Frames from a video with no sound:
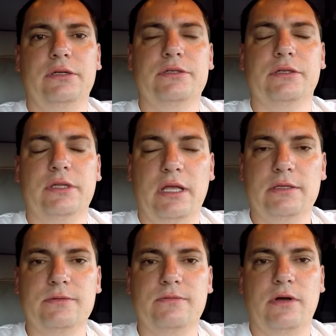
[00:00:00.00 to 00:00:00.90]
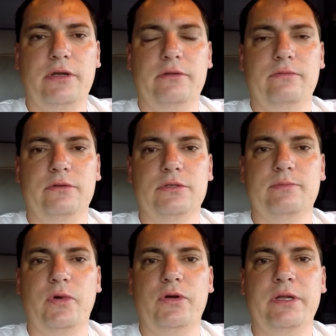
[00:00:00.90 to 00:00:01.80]
so that's why it was
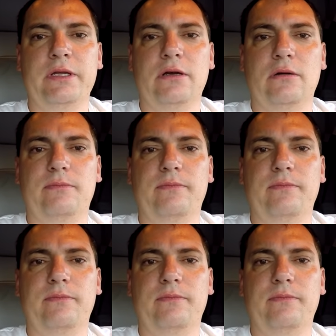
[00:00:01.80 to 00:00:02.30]
burning up